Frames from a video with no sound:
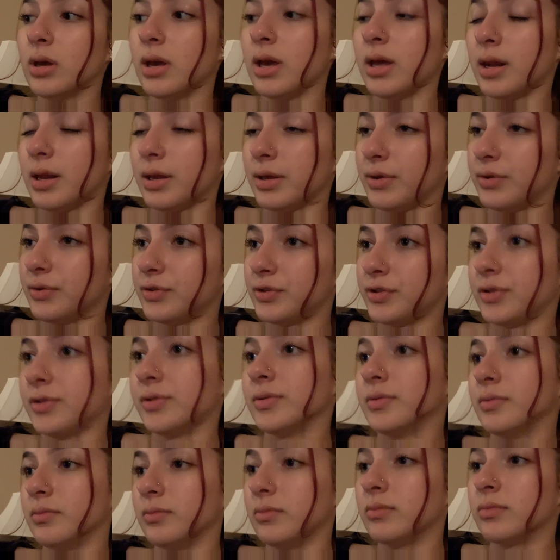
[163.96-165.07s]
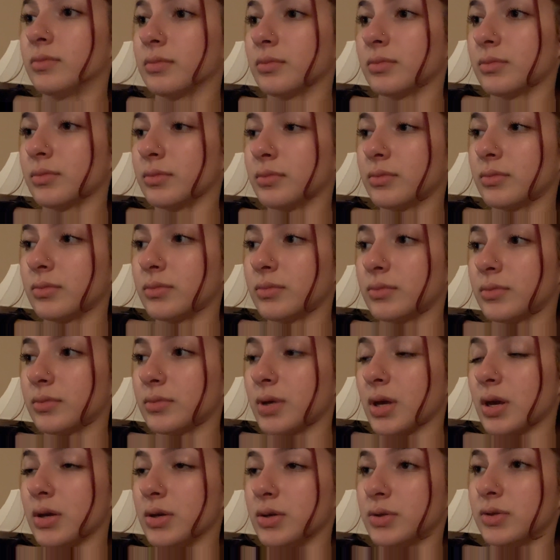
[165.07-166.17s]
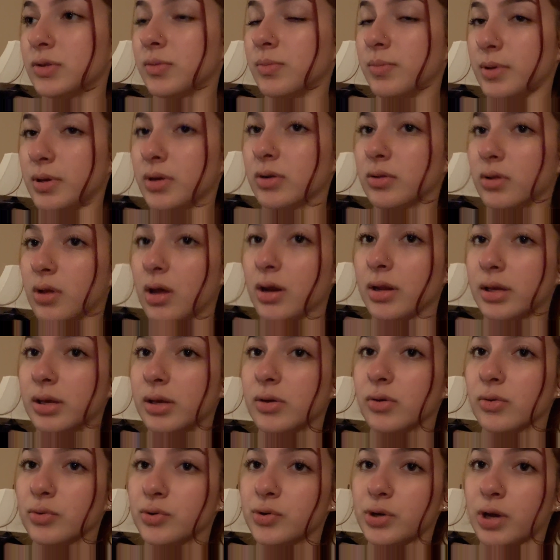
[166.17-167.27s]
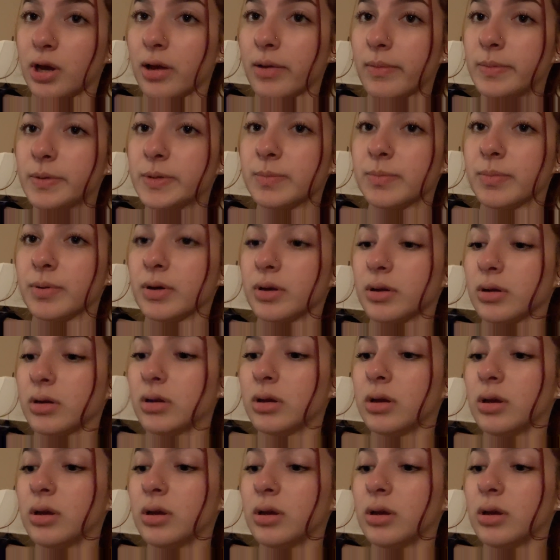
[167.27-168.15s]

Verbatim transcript: And I used to be in a lot of ego traps, but